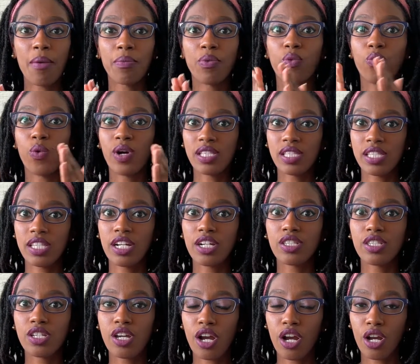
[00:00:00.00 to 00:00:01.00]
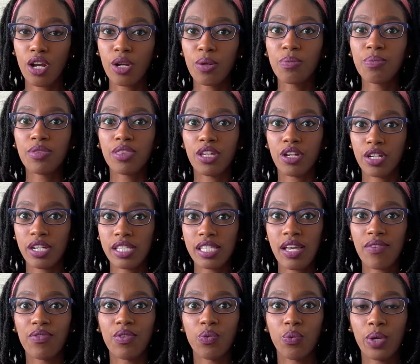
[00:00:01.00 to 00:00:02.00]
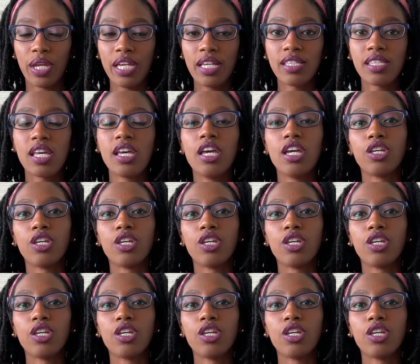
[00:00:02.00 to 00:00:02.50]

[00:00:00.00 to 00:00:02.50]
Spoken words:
Once they're term, 37 weeks,